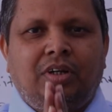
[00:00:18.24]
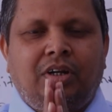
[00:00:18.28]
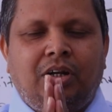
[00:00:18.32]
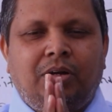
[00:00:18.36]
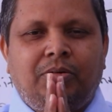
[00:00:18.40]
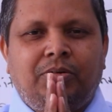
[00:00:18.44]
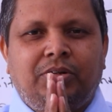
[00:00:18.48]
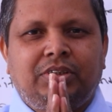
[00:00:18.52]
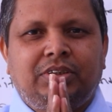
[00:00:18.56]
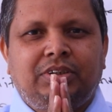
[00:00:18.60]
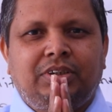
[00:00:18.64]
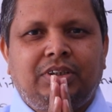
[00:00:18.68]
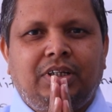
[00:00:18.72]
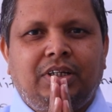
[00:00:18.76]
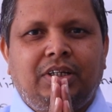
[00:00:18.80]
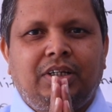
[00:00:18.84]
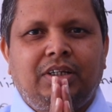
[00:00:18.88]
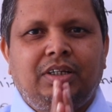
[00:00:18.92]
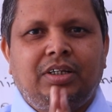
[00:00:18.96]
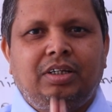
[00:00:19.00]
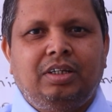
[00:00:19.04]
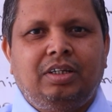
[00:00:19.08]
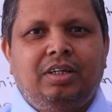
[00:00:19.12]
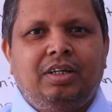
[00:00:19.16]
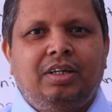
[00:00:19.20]

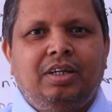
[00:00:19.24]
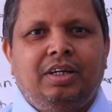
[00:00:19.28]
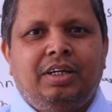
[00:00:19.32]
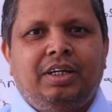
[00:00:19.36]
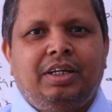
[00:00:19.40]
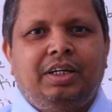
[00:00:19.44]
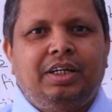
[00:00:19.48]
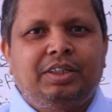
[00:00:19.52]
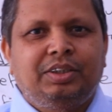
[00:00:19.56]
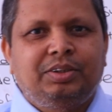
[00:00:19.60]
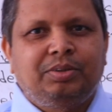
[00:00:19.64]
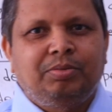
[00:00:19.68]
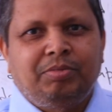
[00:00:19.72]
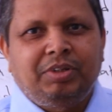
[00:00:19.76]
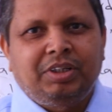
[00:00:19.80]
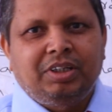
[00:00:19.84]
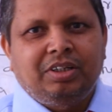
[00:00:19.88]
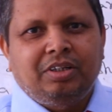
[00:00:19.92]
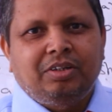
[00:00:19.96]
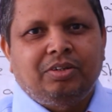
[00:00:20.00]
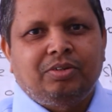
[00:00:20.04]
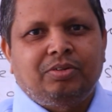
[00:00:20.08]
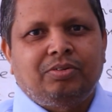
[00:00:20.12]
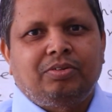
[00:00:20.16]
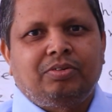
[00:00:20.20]
Namaste, it's me,
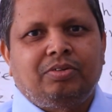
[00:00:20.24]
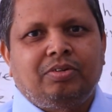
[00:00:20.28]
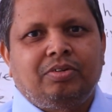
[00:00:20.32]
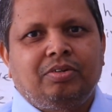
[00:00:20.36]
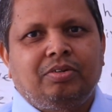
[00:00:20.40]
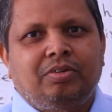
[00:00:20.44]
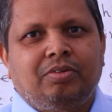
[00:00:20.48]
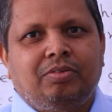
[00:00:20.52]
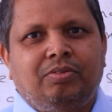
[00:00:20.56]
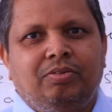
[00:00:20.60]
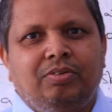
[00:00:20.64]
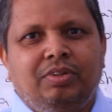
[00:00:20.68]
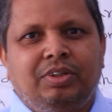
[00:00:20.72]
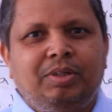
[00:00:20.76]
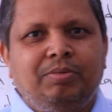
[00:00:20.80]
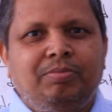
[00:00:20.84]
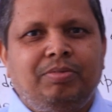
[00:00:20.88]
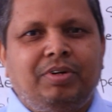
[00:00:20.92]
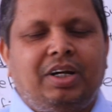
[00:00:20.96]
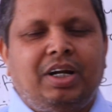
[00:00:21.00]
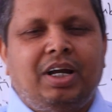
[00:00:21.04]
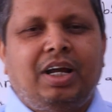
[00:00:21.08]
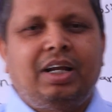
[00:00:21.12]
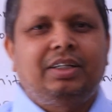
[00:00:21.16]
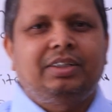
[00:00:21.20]

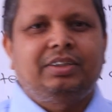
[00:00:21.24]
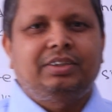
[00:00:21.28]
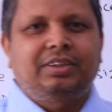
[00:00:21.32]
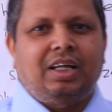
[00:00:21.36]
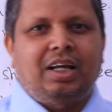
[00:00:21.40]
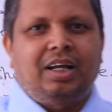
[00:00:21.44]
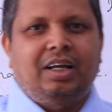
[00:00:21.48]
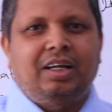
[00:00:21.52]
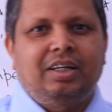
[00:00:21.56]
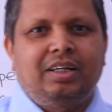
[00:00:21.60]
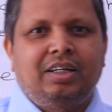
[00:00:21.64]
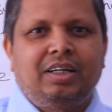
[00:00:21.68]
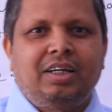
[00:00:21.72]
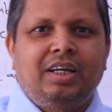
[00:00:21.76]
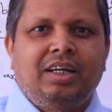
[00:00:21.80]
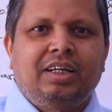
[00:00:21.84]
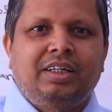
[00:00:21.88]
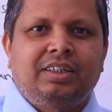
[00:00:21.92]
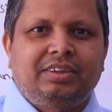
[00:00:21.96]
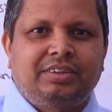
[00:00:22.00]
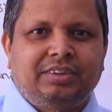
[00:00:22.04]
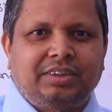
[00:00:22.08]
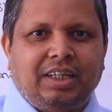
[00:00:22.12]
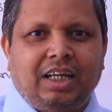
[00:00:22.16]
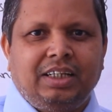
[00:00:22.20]
Kuldip Sah,
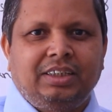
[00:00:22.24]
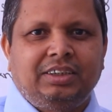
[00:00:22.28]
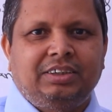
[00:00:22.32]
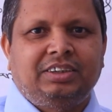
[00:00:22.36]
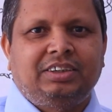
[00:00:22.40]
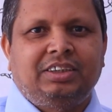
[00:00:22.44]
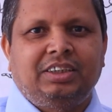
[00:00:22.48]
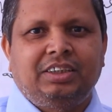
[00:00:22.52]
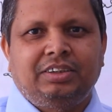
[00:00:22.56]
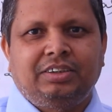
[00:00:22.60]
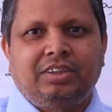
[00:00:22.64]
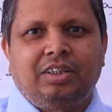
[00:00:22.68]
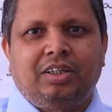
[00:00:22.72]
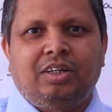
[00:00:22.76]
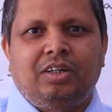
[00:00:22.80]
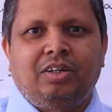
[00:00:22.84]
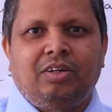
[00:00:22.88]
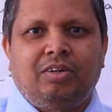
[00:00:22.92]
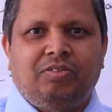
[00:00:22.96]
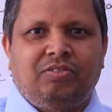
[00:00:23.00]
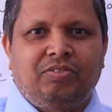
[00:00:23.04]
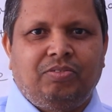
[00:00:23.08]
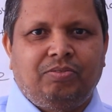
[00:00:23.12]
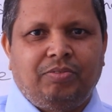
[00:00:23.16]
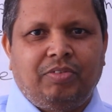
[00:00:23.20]
science teacher
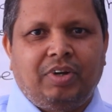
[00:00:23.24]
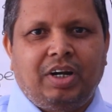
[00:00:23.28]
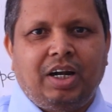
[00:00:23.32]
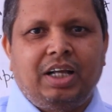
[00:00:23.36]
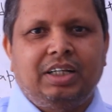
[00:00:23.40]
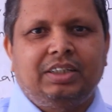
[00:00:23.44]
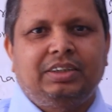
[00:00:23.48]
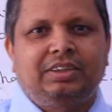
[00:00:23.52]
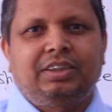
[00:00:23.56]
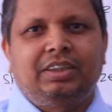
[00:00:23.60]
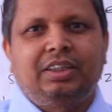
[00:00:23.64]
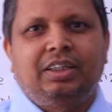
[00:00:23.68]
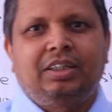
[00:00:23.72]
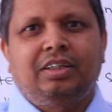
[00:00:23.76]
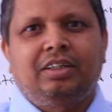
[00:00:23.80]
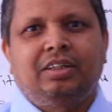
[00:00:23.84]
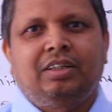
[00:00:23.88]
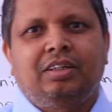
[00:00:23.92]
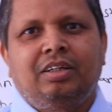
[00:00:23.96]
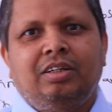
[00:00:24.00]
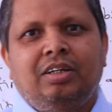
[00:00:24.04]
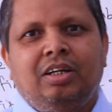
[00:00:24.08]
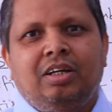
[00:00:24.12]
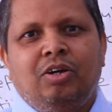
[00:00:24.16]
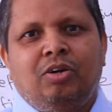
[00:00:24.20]
of
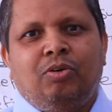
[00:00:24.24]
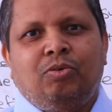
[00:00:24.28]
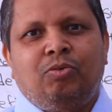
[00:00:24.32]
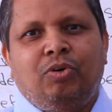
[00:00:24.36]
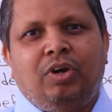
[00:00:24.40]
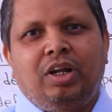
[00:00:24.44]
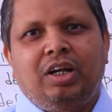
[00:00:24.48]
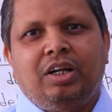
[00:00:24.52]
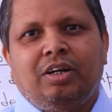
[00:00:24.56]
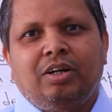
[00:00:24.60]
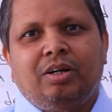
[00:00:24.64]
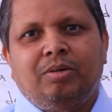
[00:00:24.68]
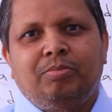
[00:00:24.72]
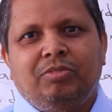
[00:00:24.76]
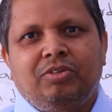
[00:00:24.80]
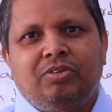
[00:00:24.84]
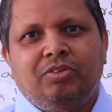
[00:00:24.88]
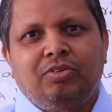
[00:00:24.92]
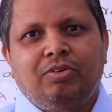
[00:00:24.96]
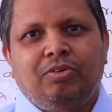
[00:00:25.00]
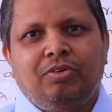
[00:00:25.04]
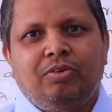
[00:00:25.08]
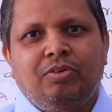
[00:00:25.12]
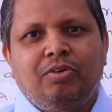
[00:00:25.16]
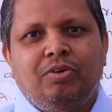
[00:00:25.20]
Monastic. Welcome
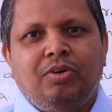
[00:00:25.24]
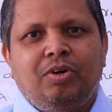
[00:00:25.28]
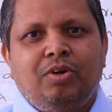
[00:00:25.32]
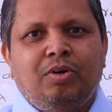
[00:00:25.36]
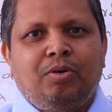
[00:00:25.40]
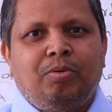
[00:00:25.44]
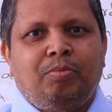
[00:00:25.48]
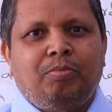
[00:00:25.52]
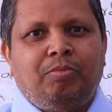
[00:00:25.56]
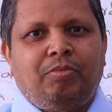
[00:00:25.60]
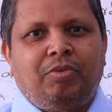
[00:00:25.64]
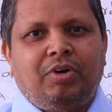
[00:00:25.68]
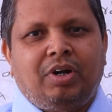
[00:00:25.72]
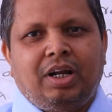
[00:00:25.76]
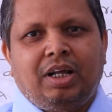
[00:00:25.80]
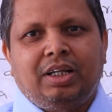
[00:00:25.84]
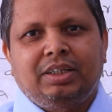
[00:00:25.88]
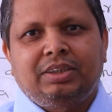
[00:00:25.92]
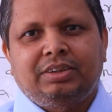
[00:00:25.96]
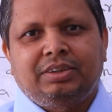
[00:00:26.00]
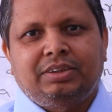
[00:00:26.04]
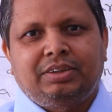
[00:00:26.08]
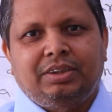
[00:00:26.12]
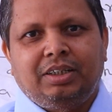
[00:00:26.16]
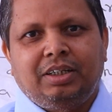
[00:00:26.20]
to
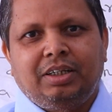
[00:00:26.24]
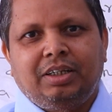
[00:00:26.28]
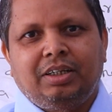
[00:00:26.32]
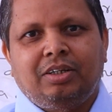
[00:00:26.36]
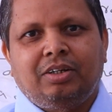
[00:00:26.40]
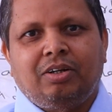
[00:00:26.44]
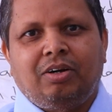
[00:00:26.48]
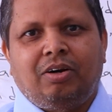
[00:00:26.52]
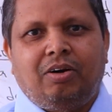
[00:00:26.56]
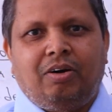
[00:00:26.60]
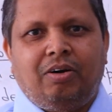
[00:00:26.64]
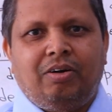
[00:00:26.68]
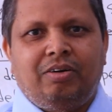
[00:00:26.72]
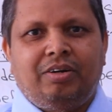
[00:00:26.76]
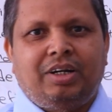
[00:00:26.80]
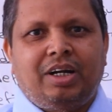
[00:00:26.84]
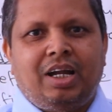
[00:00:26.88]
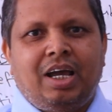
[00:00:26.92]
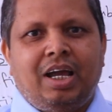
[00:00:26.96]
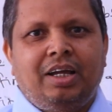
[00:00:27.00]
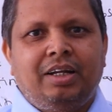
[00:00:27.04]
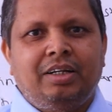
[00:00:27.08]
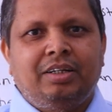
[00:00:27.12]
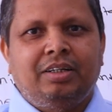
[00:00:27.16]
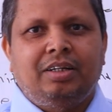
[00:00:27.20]
Monastic
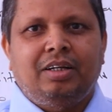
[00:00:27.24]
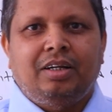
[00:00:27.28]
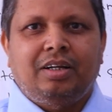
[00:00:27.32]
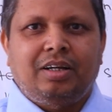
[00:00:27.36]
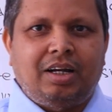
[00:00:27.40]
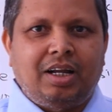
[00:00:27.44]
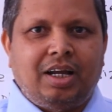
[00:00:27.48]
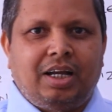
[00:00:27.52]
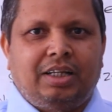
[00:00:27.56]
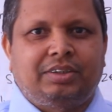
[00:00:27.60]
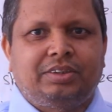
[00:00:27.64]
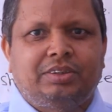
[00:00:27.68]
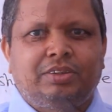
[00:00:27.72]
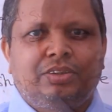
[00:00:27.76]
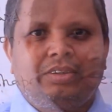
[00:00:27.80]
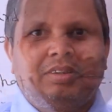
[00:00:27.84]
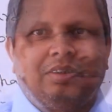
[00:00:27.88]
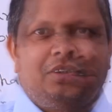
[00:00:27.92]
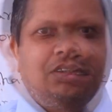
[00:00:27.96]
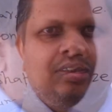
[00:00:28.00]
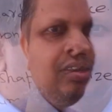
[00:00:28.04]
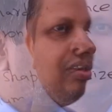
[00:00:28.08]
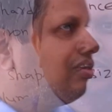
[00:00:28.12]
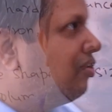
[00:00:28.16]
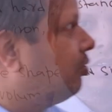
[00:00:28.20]
online class.
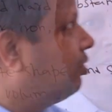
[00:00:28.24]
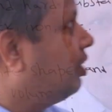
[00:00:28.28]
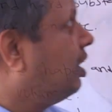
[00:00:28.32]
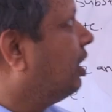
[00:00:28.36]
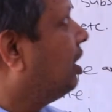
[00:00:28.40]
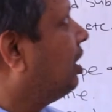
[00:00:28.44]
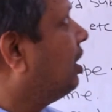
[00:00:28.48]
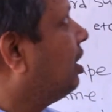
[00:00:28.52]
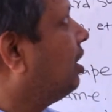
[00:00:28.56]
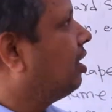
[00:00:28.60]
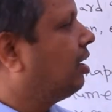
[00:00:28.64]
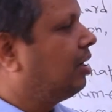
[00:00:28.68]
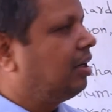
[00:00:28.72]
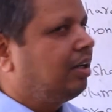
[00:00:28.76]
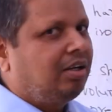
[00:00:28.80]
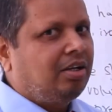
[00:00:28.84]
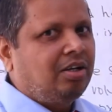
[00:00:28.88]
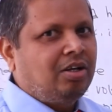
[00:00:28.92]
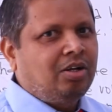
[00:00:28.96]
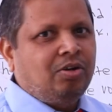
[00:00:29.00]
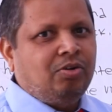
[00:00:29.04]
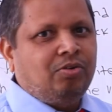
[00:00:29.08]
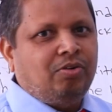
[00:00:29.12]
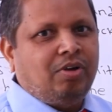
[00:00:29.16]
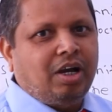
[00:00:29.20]
Today
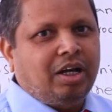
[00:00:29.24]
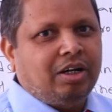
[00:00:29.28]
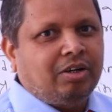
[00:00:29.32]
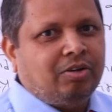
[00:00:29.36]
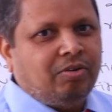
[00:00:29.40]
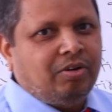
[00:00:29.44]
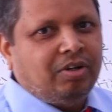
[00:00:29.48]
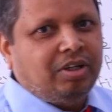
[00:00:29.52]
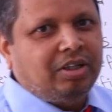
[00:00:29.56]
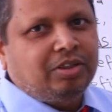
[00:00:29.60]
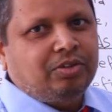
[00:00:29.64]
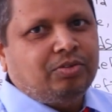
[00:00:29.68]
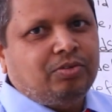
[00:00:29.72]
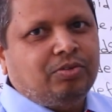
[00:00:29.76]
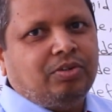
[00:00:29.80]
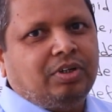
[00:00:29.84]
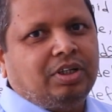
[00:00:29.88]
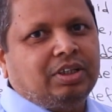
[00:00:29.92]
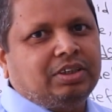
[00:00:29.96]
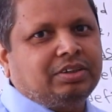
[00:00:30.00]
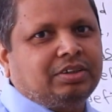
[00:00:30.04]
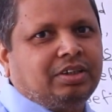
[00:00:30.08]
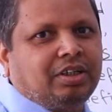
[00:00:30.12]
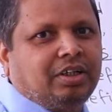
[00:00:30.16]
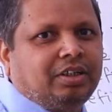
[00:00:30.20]
we are going
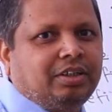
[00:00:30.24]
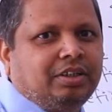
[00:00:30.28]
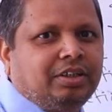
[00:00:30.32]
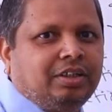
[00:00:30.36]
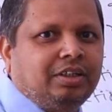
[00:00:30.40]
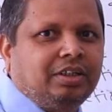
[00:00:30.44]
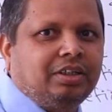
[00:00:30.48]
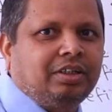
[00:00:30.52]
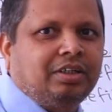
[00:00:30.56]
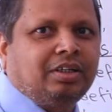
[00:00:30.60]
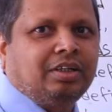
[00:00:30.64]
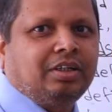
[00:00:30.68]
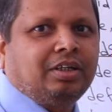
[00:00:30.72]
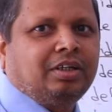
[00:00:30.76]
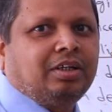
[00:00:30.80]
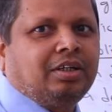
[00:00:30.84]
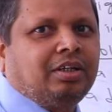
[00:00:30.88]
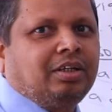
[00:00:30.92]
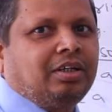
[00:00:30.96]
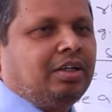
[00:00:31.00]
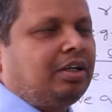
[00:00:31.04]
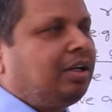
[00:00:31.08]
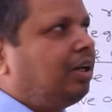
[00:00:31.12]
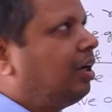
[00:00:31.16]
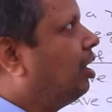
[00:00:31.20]
to study
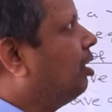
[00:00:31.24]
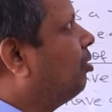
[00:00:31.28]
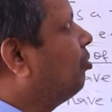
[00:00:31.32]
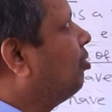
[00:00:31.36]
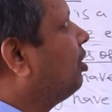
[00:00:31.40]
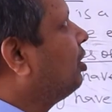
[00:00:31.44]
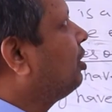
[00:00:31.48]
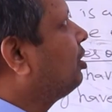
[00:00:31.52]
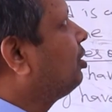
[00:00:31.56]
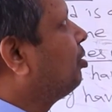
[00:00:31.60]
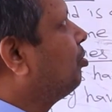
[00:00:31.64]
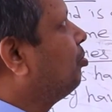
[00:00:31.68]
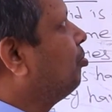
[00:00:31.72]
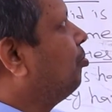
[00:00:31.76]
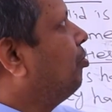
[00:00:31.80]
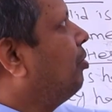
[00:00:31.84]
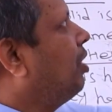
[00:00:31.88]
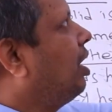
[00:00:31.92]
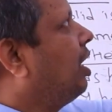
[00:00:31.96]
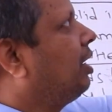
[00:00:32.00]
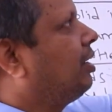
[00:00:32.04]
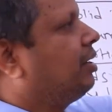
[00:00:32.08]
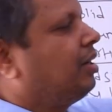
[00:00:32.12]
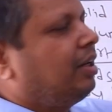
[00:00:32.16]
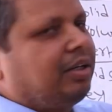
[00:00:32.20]
about
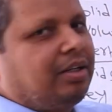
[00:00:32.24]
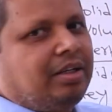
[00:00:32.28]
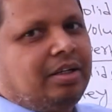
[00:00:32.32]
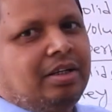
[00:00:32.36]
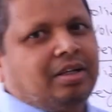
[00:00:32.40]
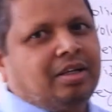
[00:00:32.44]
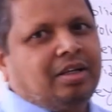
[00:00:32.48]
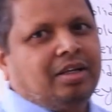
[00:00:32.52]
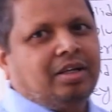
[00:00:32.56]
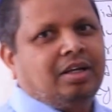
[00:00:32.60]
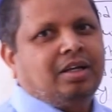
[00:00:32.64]
matter